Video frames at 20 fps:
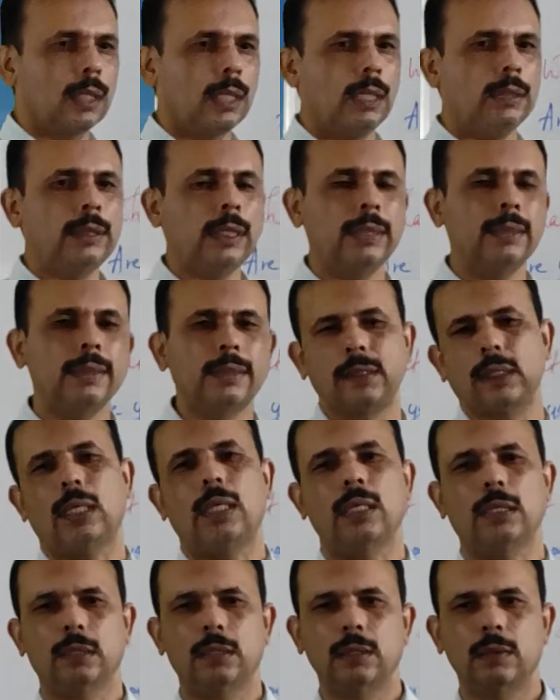Atenta.
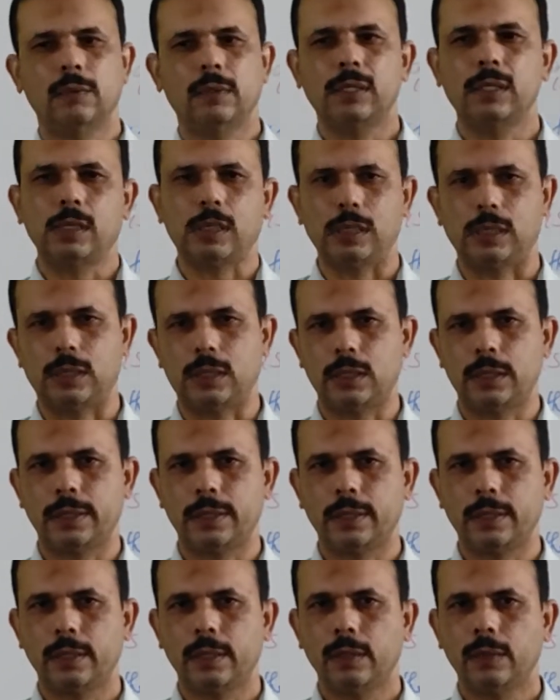What is
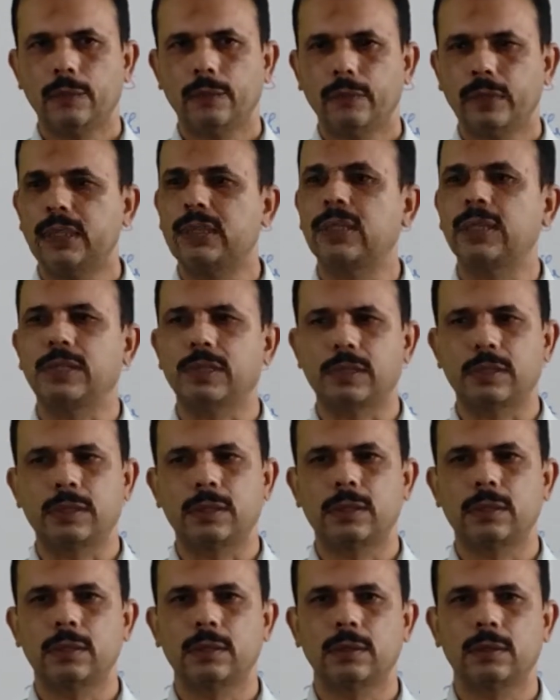it? What is
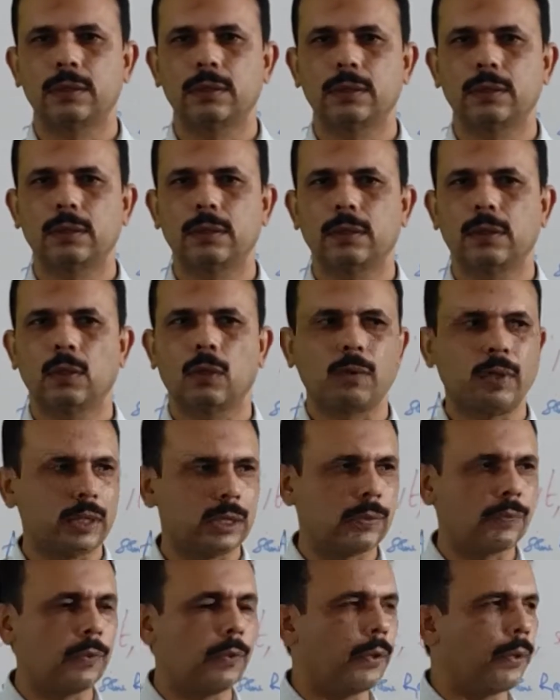it? Or what
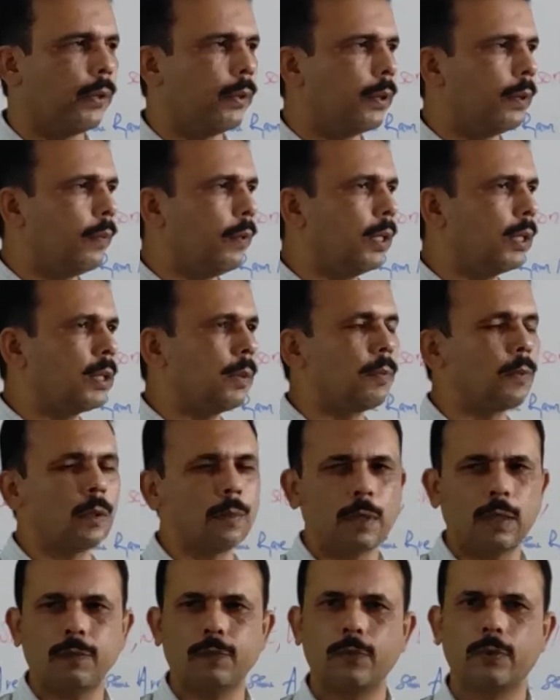is for you? What is the
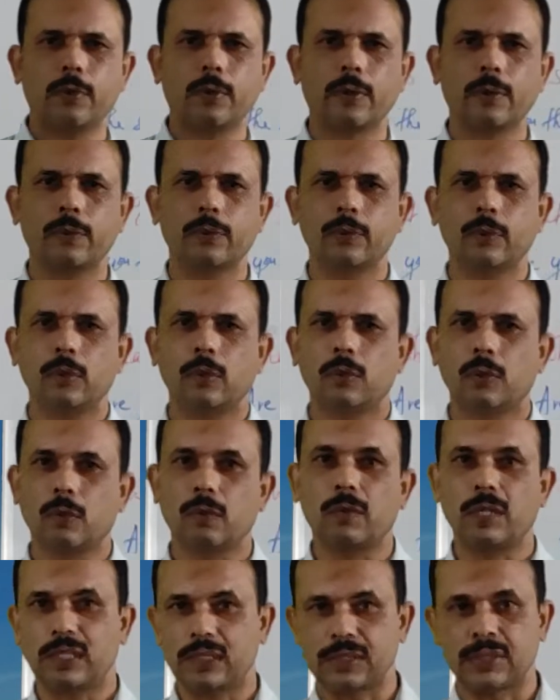problem for you? Or
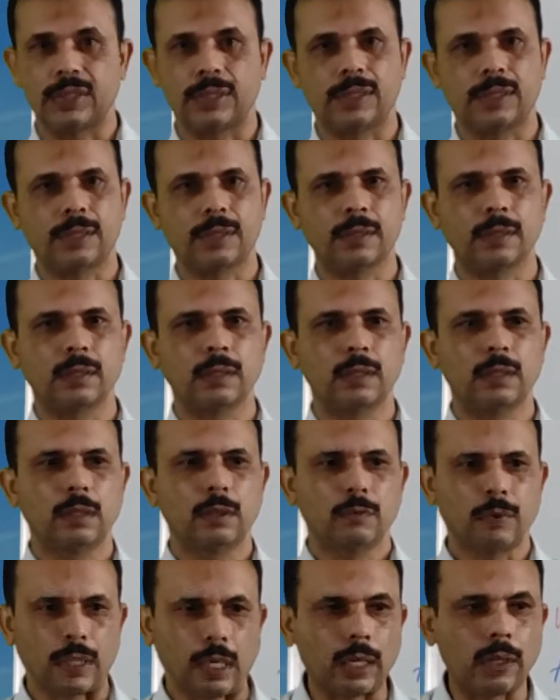what is it?
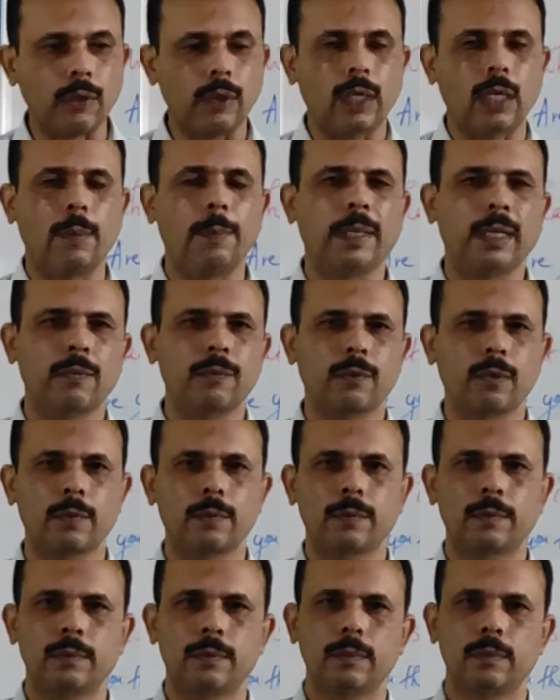Where are you coming
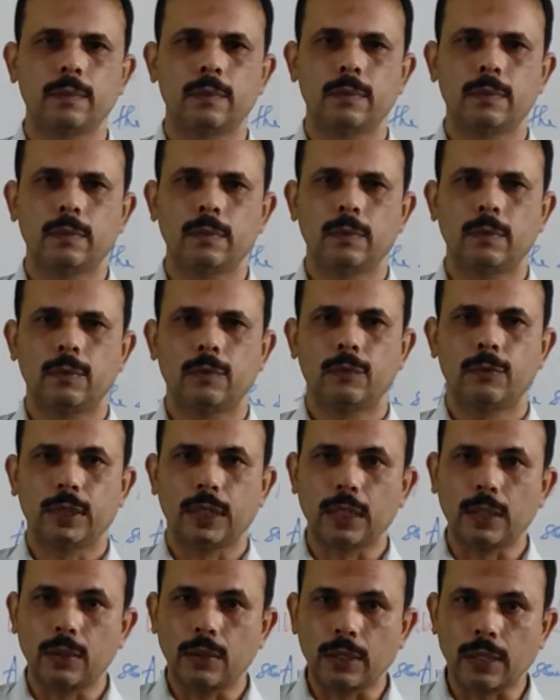from? Where
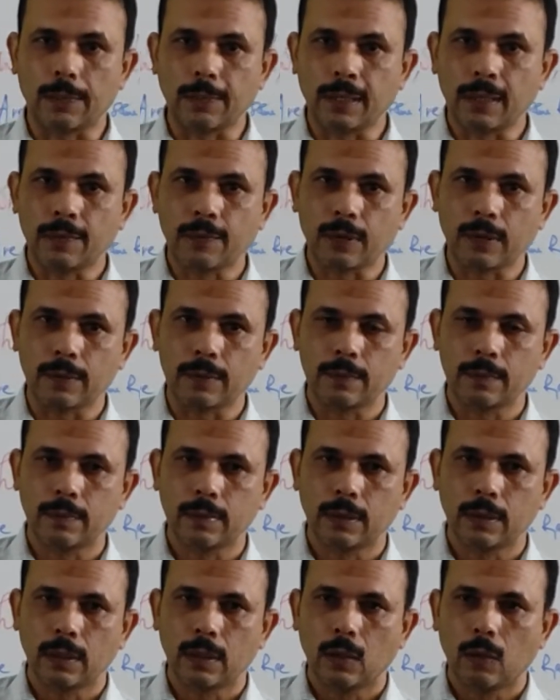are you coming from?
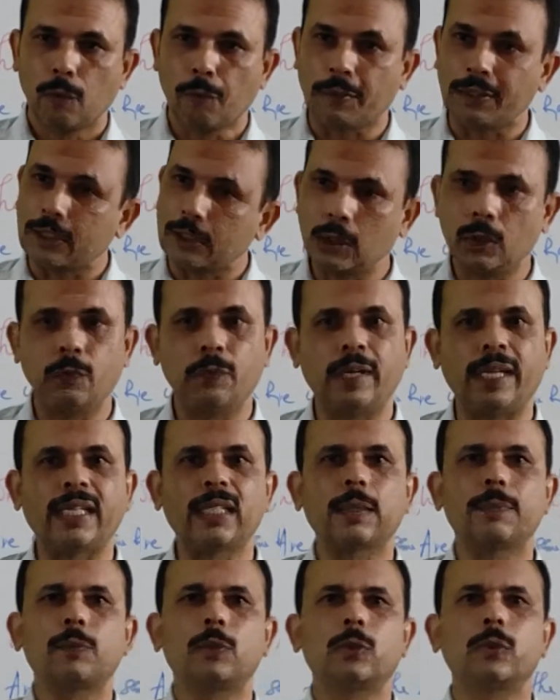When did you
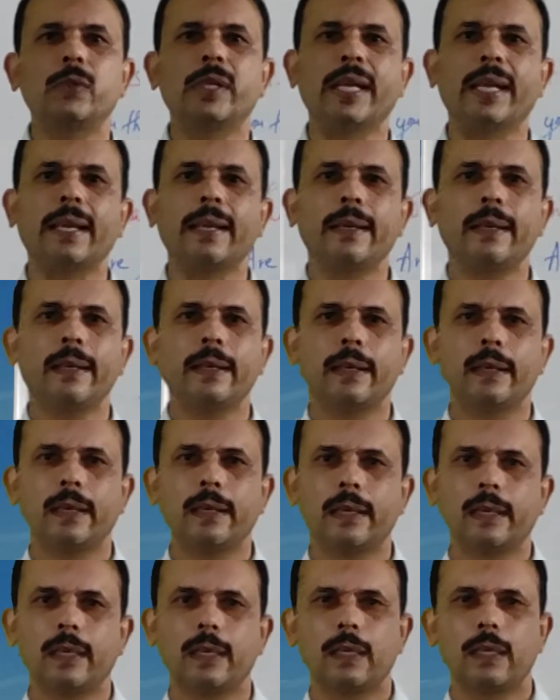wake up today?
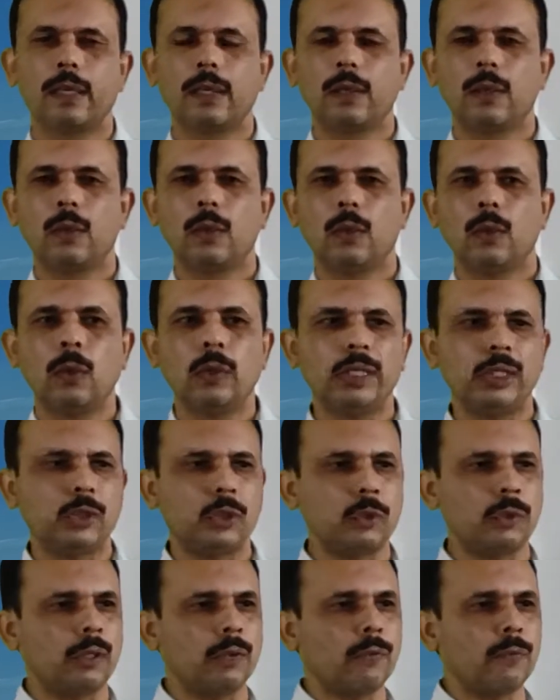Who
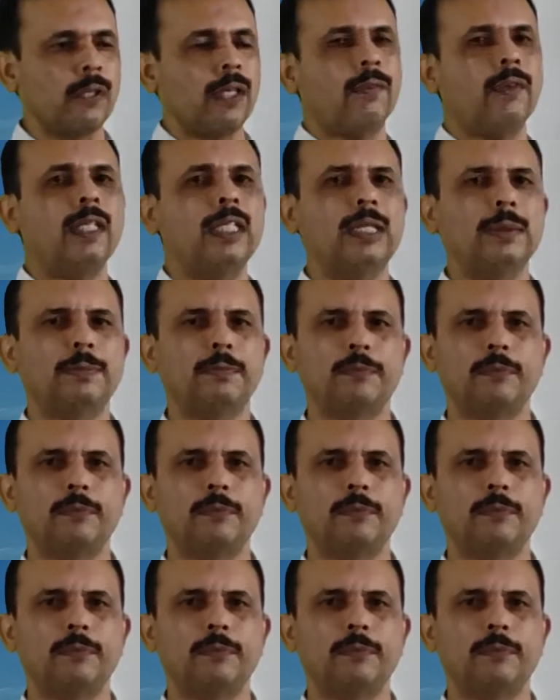is your favorite